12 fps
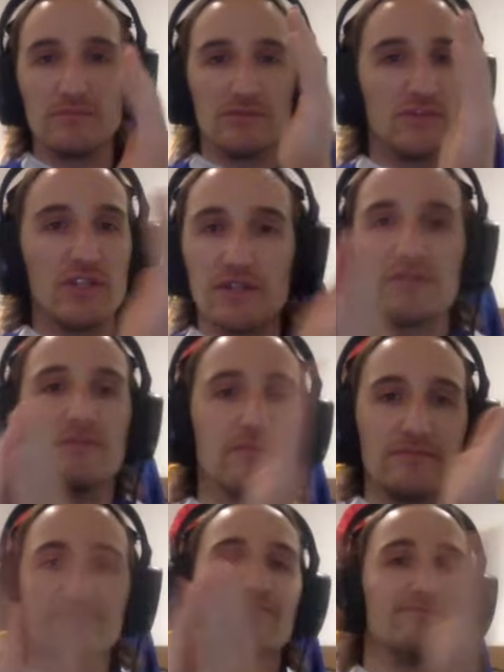just
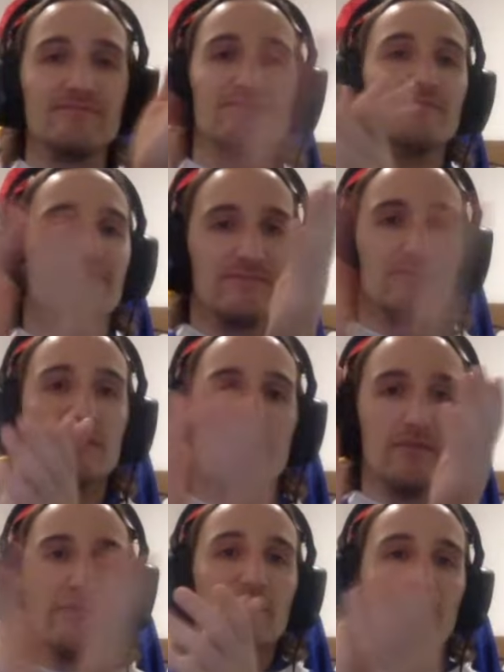
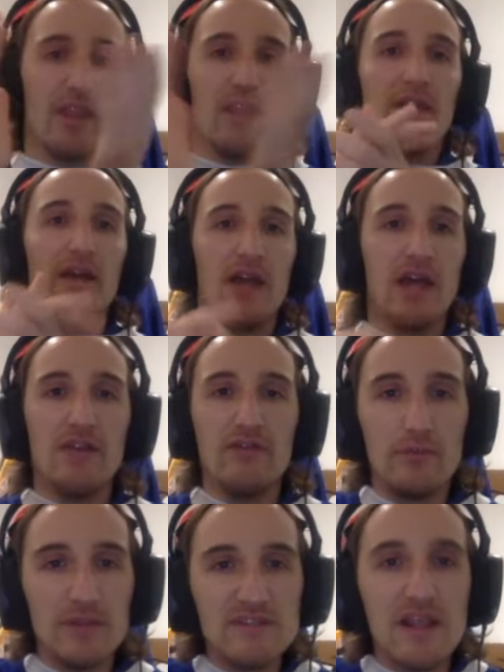and if
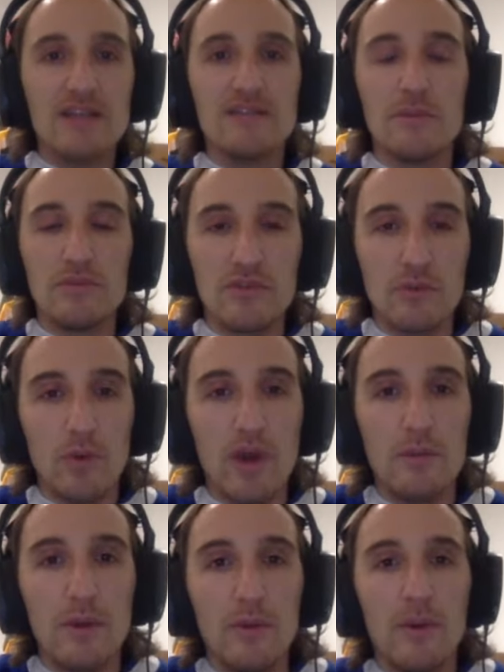you missed last episode, why
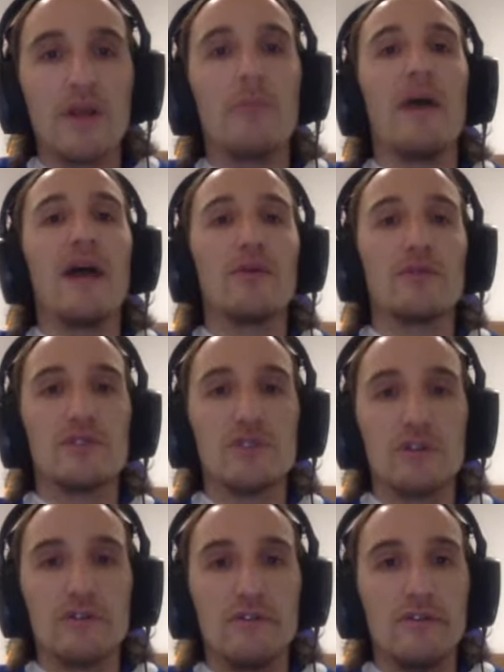am I wearing a backwards
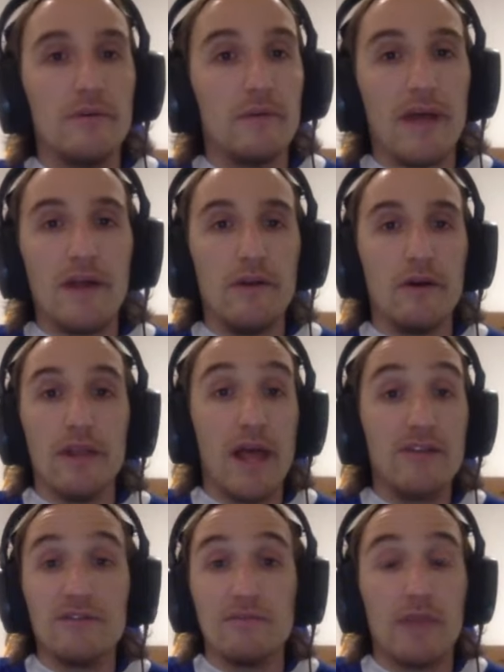jersey? I don't know.
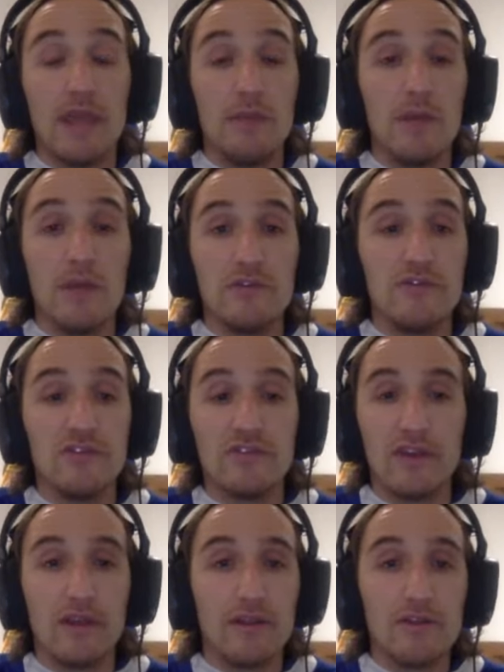Last game, I was just
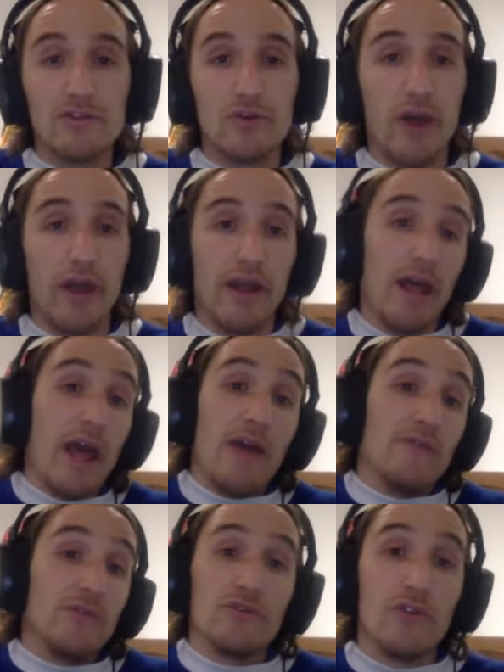like, let's try it. I
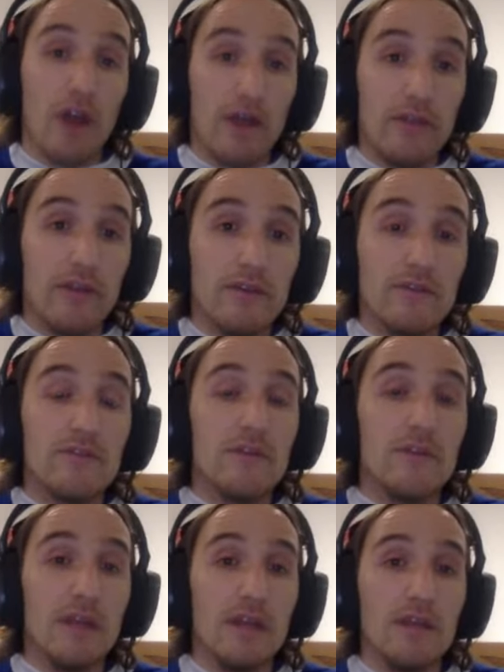haven't tried this,
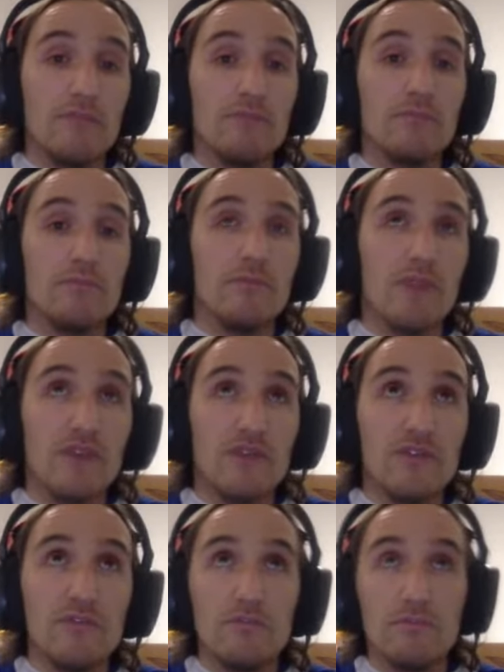and they have
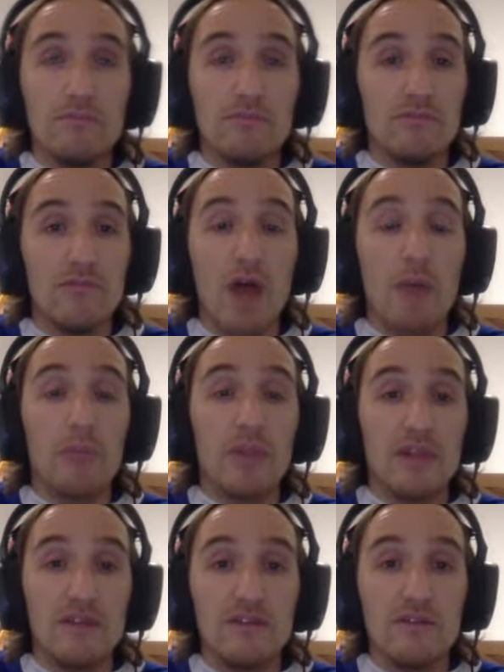not
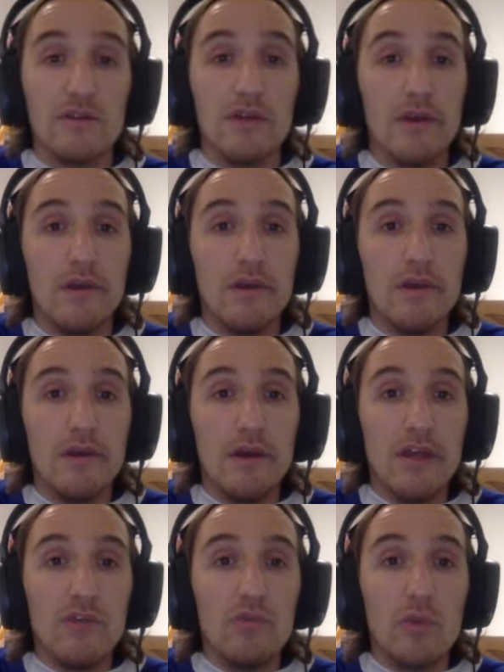played
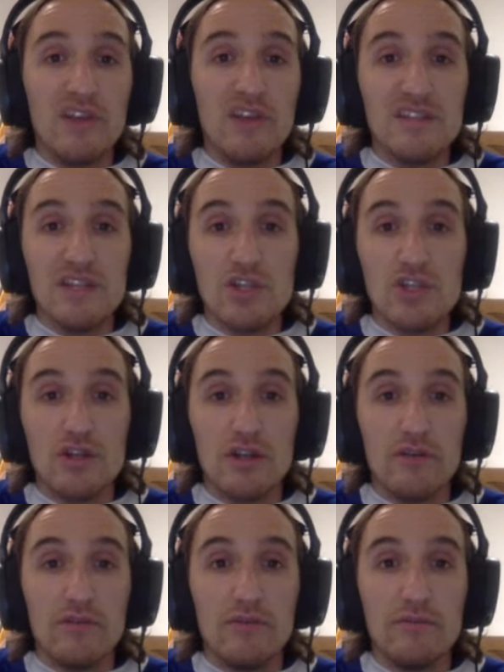as well as they should have.